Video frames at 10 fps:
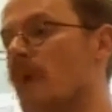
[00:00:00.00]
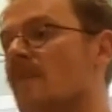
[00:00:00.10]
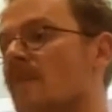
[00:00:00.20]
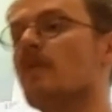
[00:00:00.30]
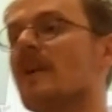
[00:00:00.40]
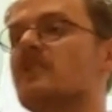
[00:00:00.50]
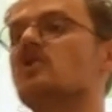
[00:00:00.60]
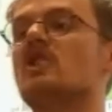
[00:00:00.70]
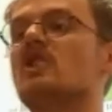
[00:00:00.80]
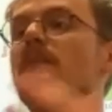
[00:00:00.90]
but the
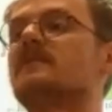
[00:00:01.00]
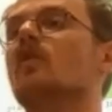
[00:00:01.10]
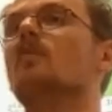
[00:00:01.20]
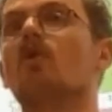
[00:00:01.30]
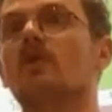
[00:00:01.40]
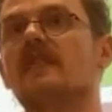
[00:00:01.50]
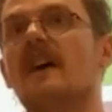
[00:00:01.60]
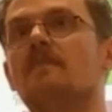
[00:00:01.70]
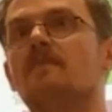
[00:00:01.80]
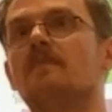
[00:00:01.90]
relationship is still broadly there.